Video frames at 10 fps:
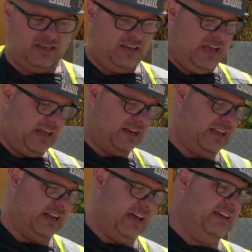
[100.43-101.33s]
And
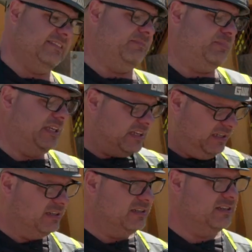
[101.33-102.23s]
it has to be,
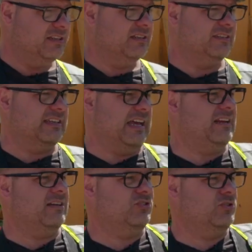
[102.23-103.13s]
to get
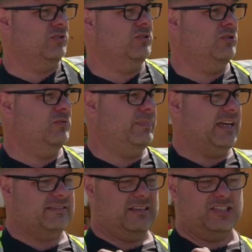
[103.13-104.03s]
a true
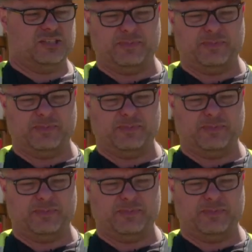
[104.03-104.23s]
basket hitch